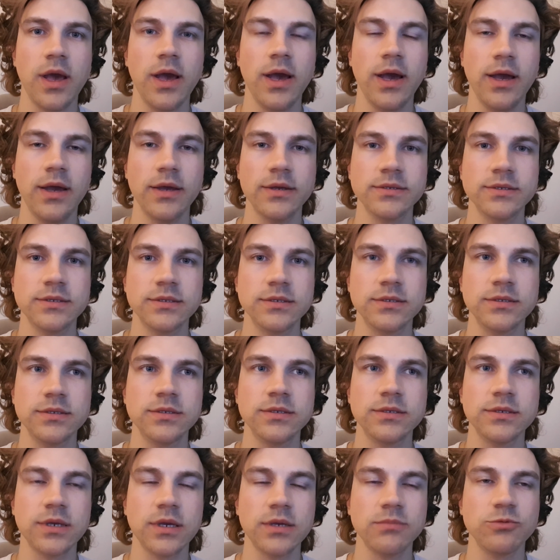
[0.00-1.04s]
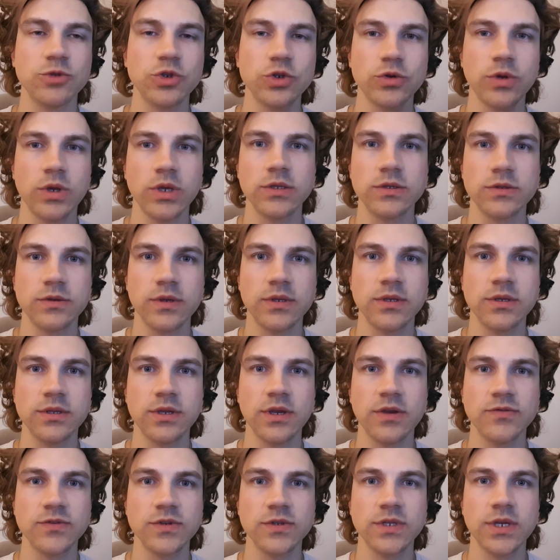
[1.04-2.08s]
and I'm trying to edit
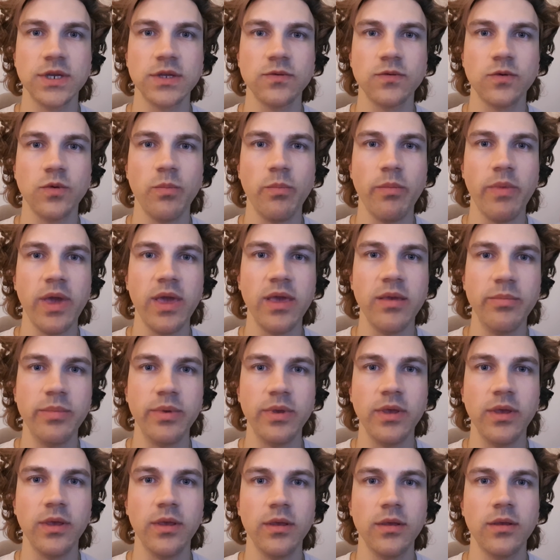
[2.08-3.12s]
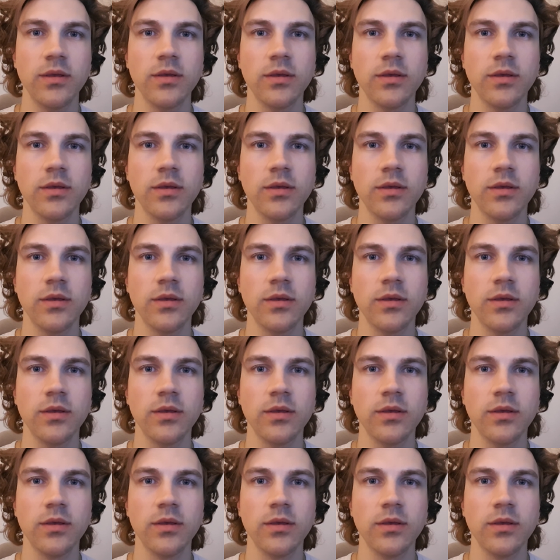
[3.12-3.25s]
after that one. Maybe